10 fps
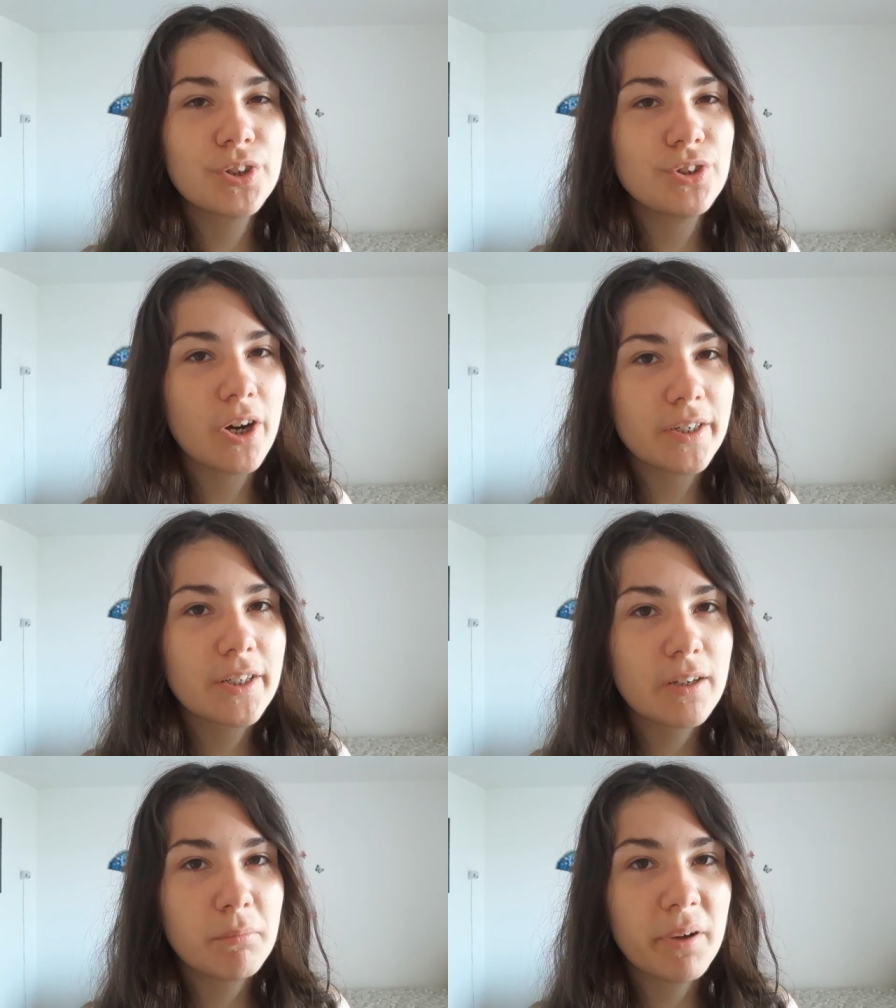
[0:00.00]
the
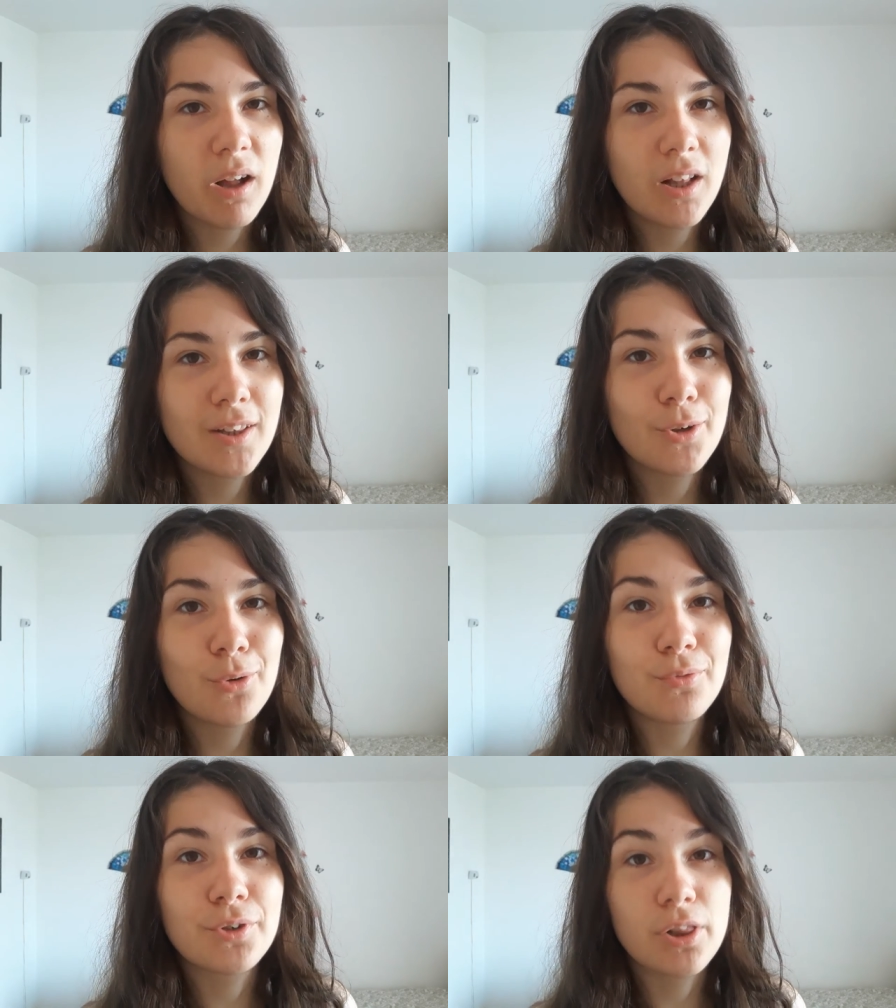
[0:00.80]
dark cabal,
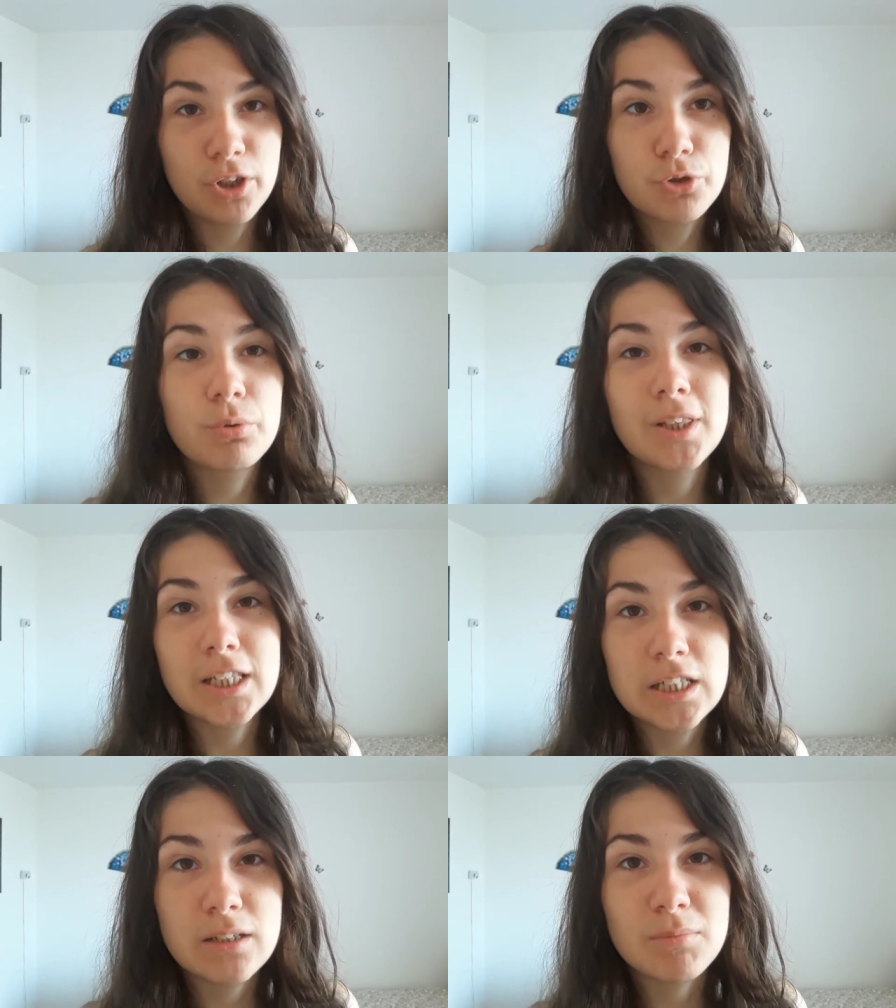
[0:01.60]
over literally
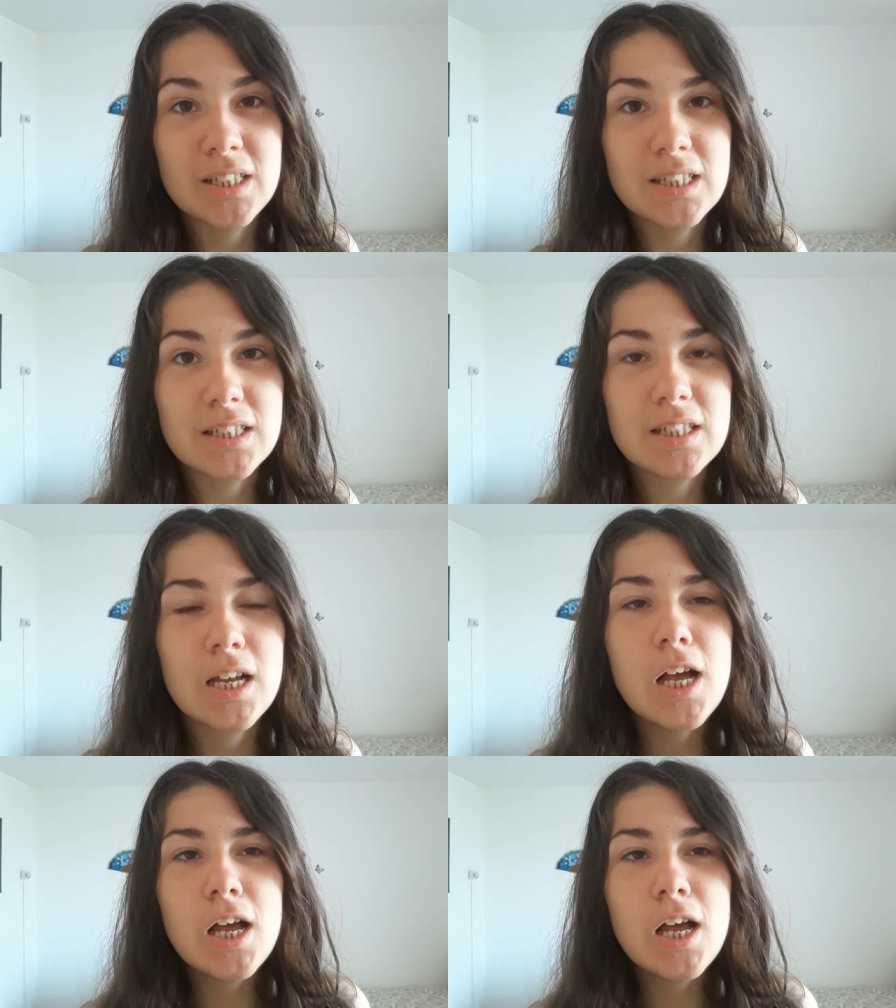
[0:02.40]
demons